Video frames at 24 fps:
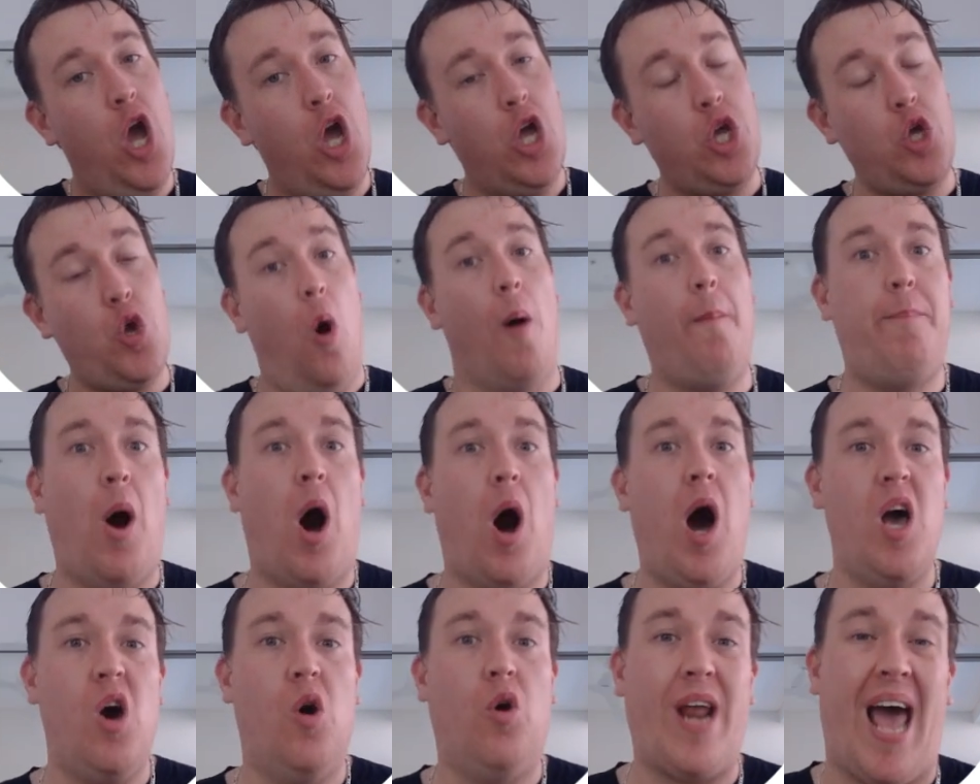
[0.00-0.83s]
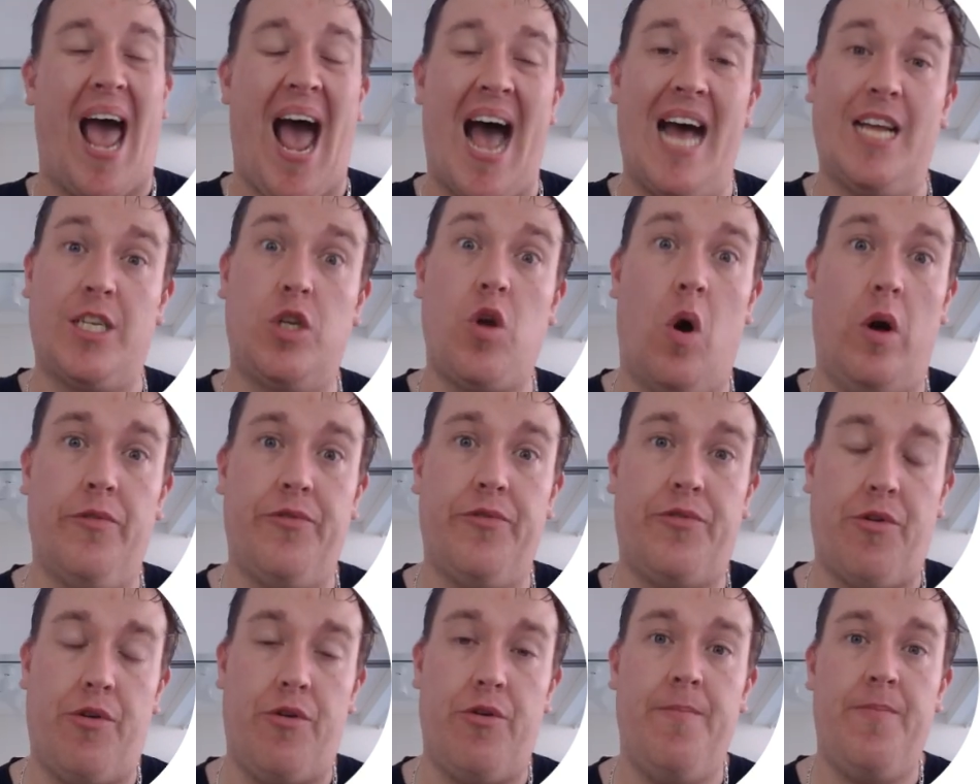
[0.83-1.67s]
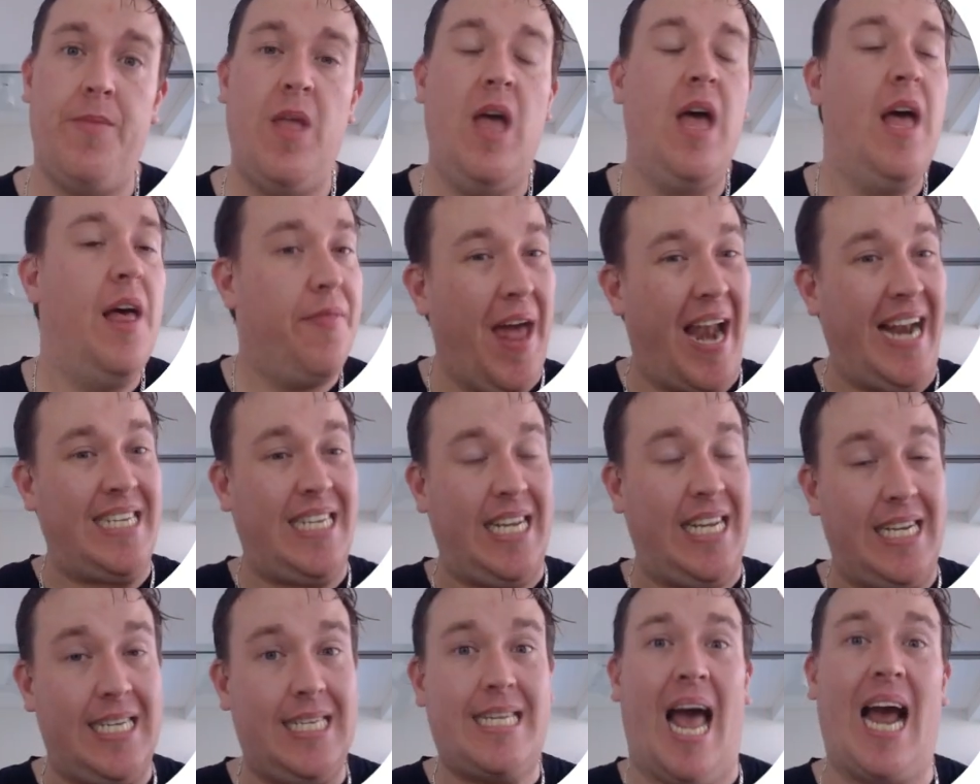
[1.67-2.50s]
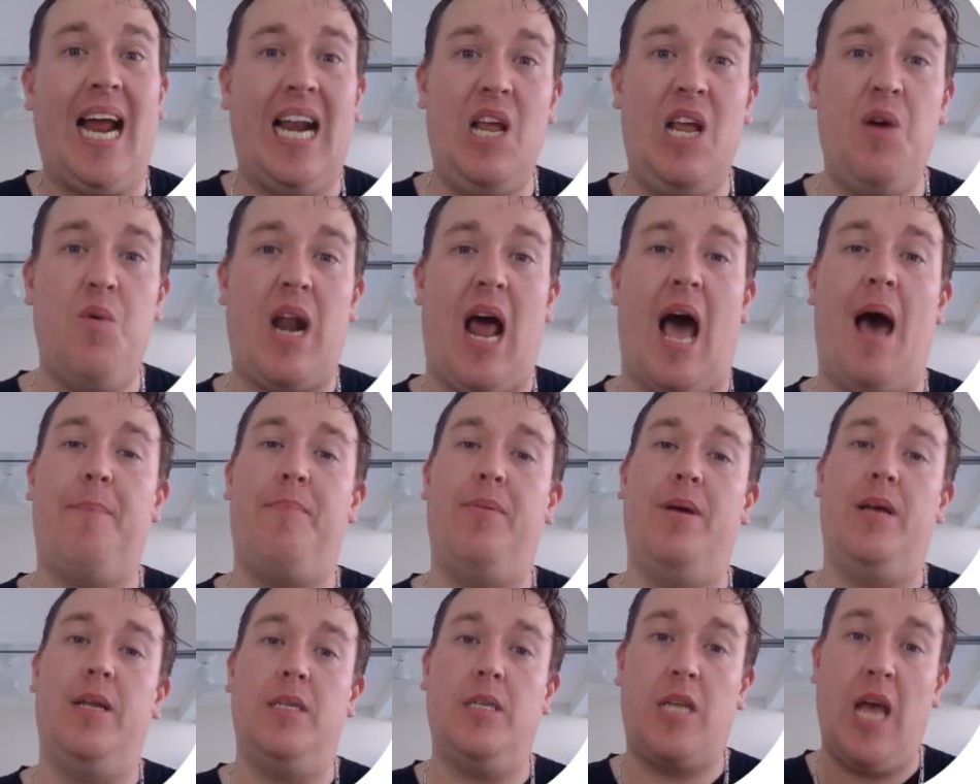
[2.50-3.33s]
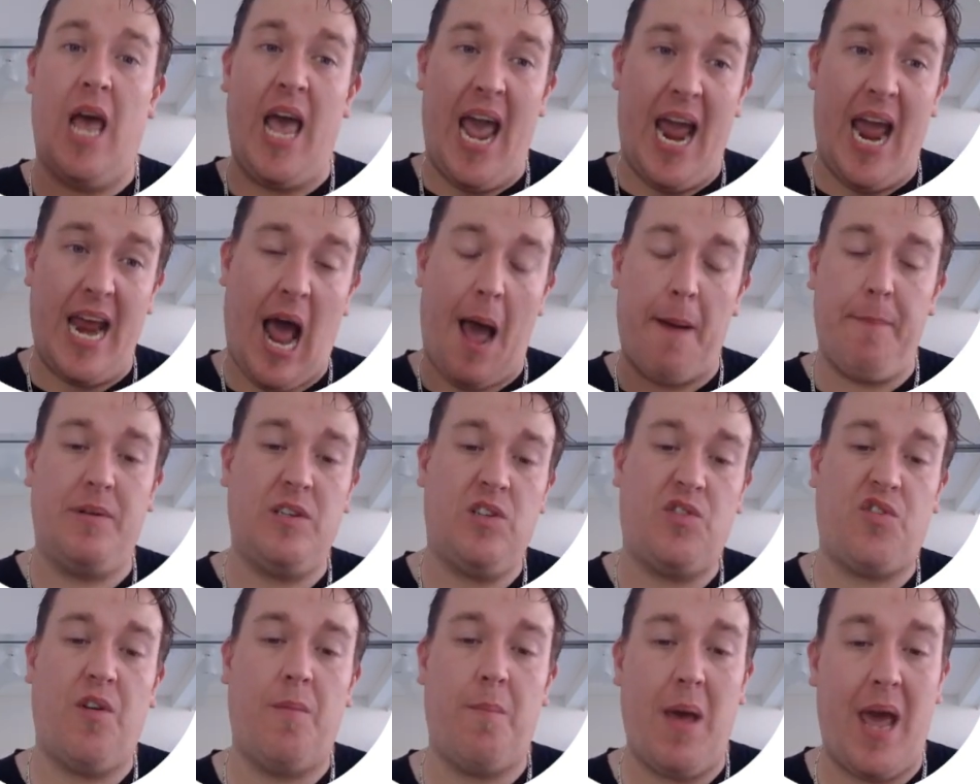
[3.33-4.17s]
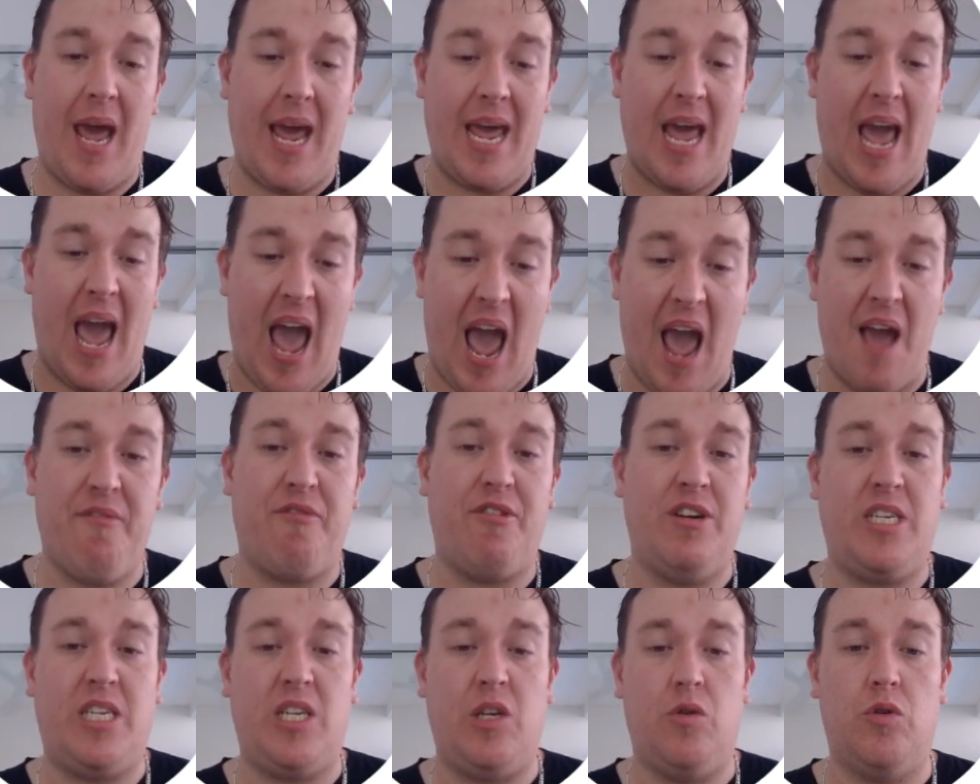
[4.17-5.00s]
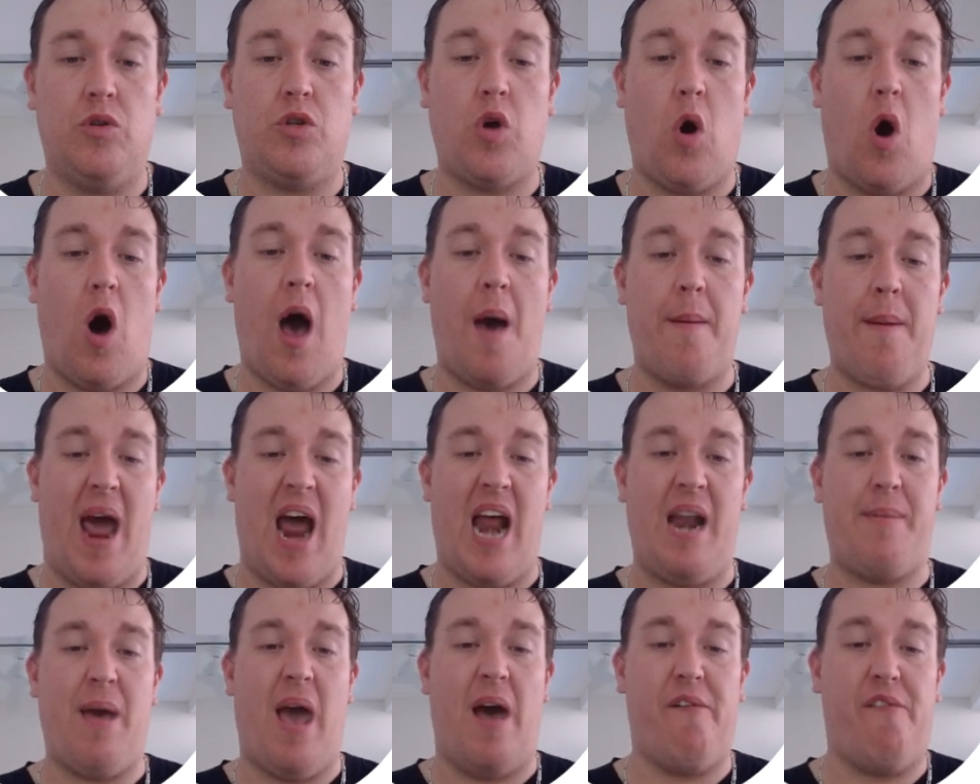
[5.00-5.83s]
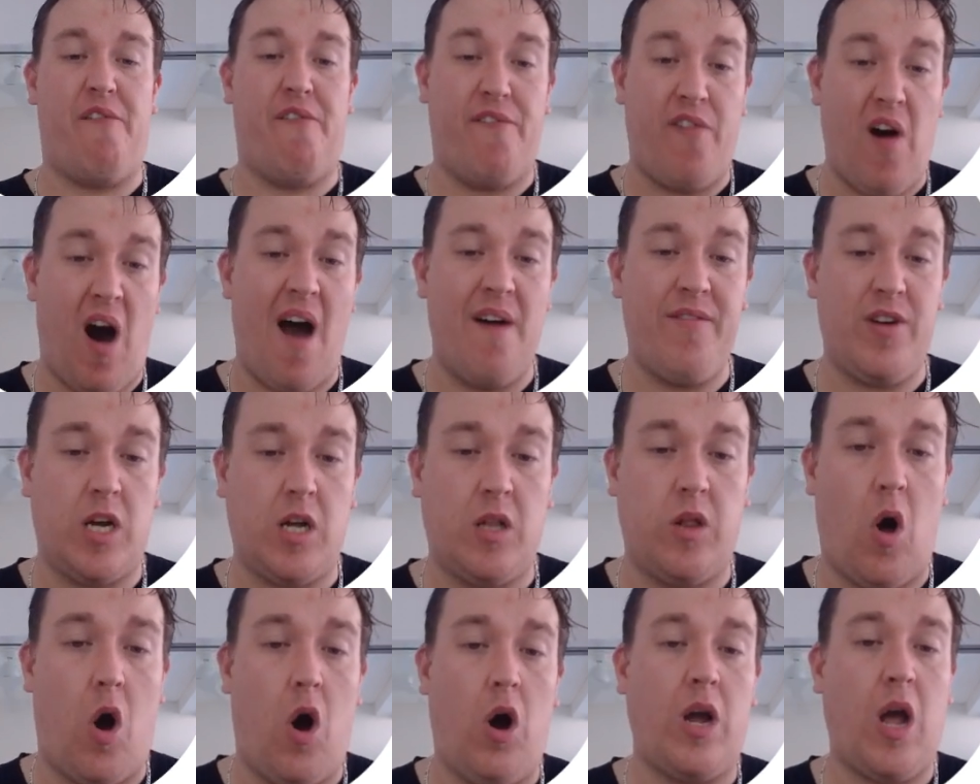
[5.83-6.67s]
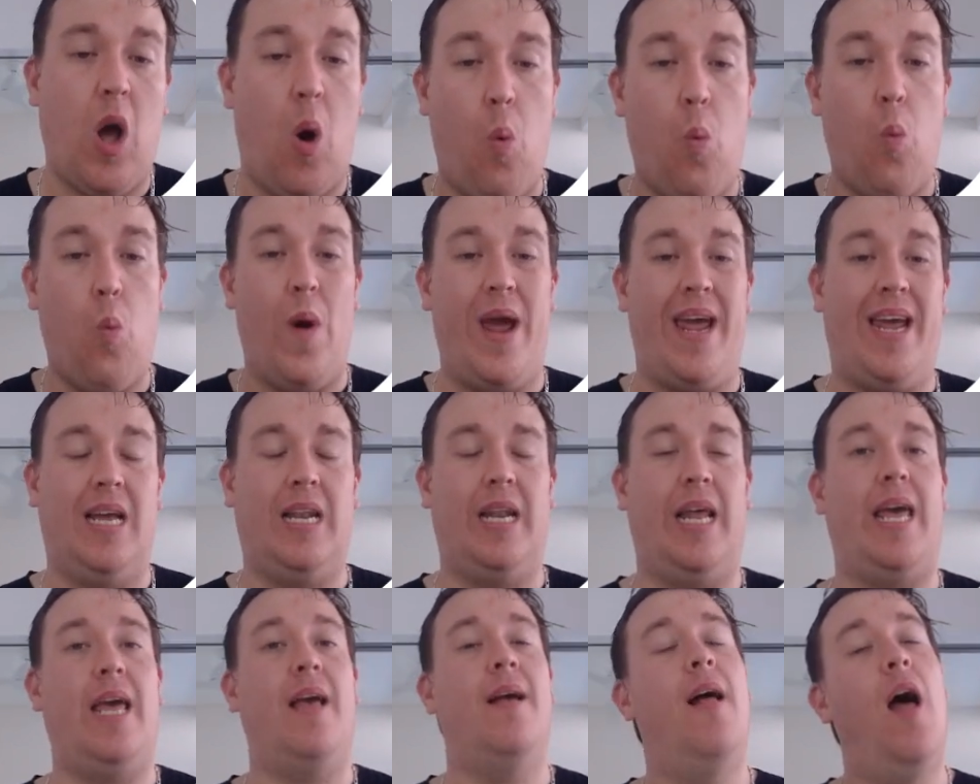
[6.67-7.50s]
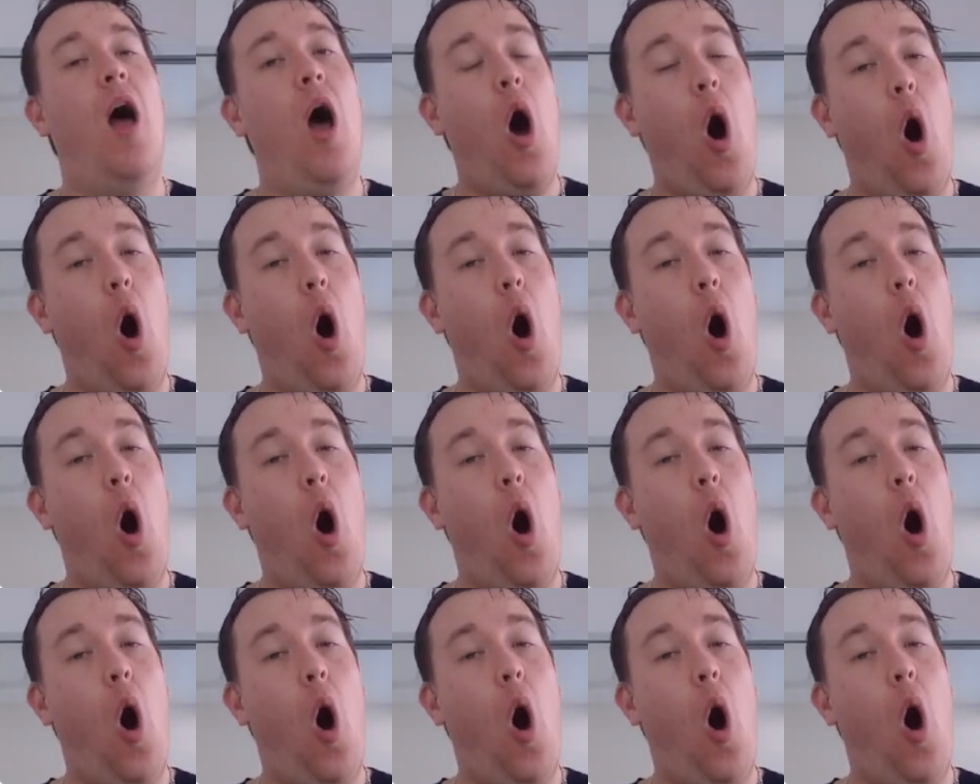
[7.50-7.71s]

your buy order has gone through. That is exactly what happens. It happens for me every single time at about 5 o'clock weekly.